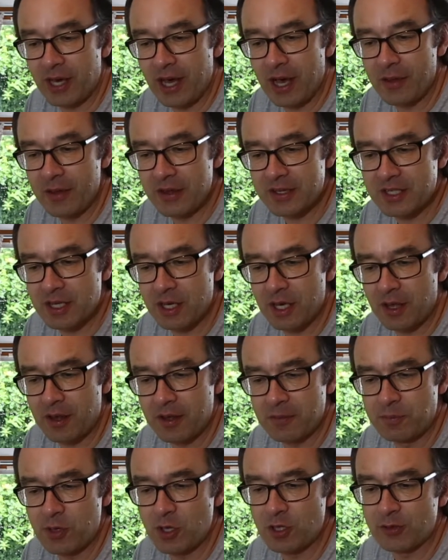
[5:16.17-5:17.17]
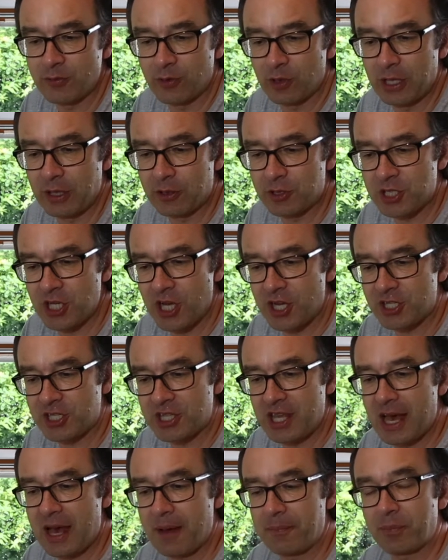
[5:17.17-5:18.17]
There's a beautiful little church
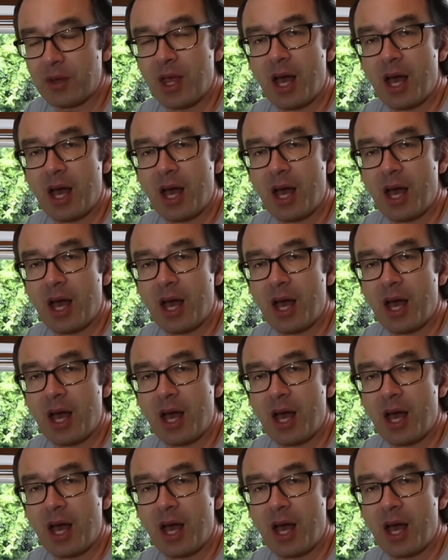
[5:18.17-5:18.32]
there.